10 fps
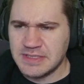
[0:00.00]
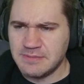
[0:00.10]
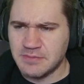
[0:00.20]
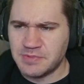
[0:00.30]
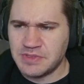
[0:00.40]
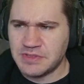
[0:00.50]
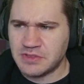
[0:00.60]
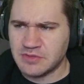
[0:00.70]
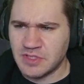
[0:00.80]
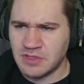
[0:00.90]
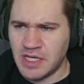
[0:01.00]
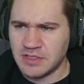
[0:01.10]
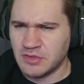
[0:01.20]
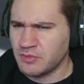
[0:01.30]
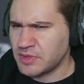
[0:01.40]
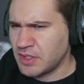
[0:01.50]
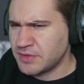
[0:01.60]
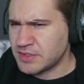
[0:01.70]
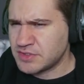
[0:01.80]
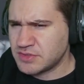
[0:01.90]
to be that there's a lot going on
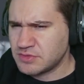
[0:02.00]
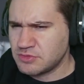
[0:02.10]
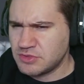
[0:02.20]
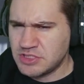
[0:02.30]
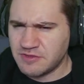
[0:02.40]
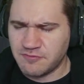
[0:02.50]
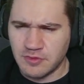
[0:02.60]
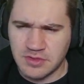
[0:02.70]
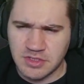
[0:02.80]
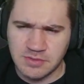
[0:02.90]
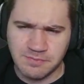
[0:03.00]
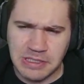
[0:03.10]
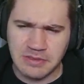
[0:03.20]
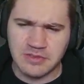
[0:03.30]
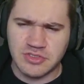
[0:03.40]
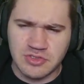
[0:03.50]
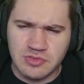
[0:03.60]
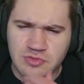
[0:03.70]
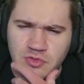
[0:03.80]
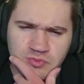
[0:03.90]
that's different compared to
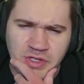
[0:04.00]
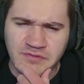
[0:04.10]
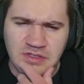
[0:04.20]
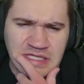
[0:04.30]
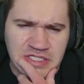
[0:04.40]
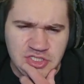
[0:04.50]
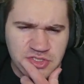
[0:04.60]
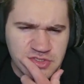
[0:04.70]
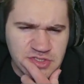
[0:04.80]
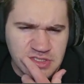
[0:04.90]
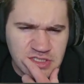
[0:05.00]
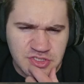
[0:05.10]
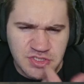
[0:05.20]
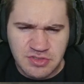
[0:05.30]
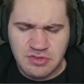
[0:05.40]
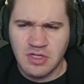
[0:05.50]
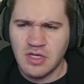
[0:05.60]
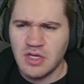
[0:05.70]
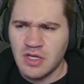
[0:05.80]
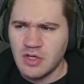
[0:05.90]
the Revelations edition,
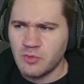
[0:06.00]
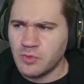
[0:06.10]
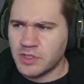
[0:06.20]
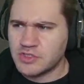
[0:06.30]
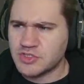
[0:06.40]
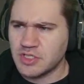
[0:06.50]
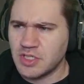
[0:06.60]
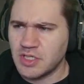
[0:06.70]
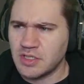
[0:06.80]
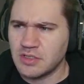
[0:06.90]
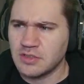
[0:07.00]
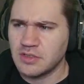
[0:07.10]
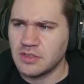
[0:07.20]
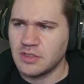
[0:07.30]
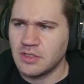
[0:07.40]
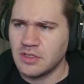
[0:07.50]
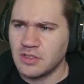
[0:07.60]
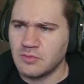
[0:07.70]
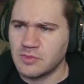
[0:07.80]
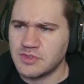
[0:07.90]
which, what
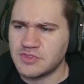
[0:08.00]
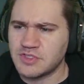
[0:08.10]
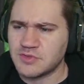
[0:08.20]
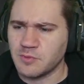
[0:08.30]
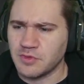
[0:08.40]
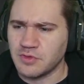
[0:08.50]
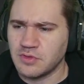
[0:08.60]
is this one?